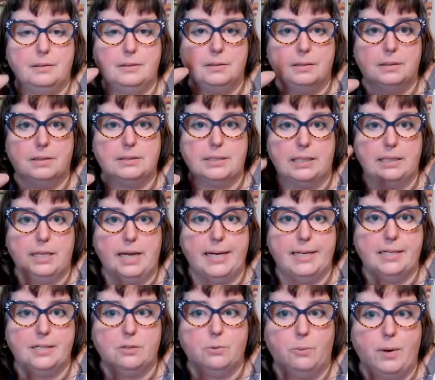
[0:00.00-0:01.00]
because I
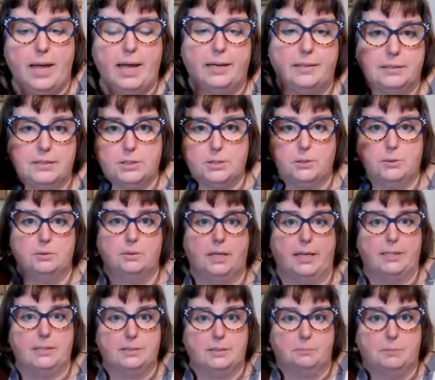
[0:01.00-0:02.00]
liked the red. So
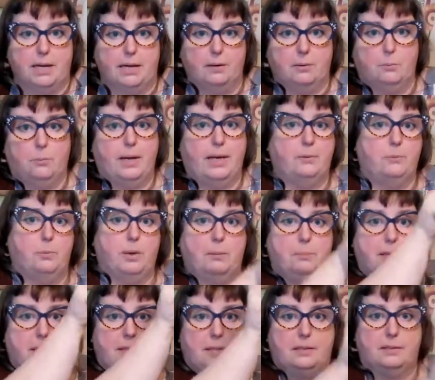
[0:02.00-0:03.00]
like some kind of red
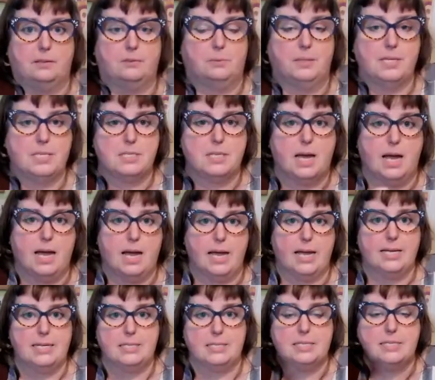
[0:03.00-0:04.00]
ribbon in 3
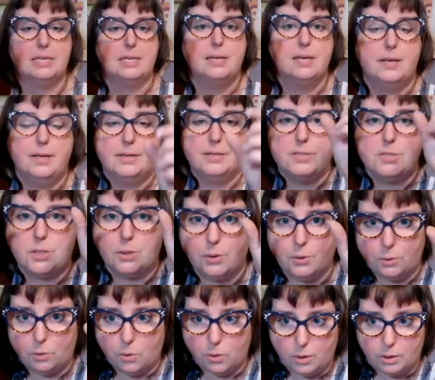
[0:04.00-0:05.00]
sides.
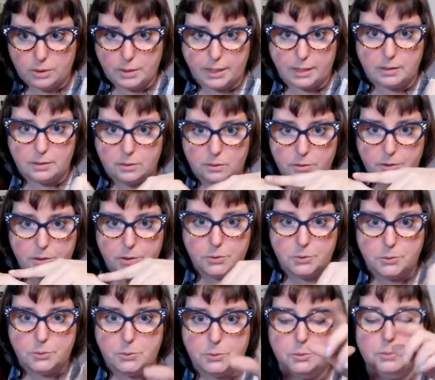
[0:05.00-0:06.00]
So, or like a little
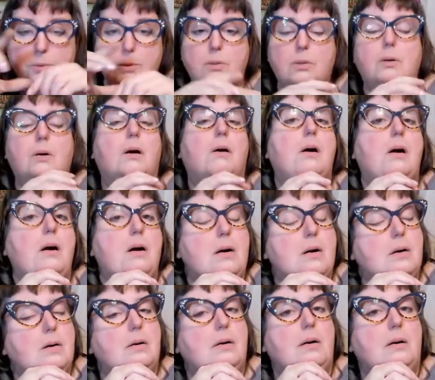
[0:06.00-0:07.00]
U
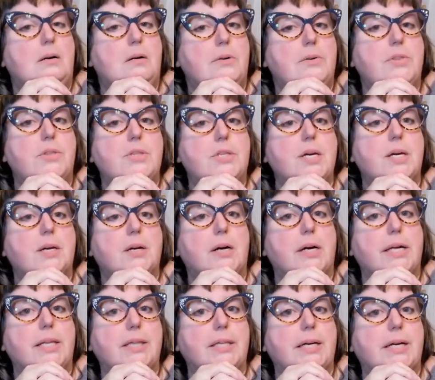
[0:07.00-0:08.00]
thing
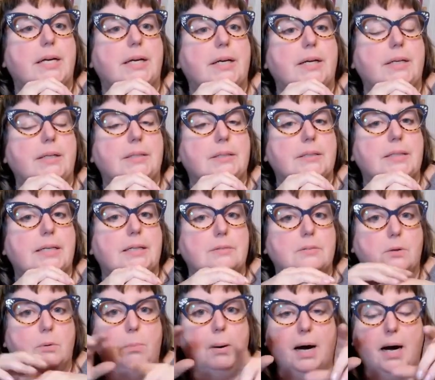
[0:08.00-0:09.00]
on there, like a
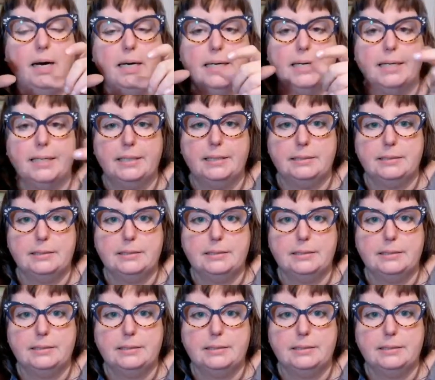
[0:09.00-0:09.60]
little pocket.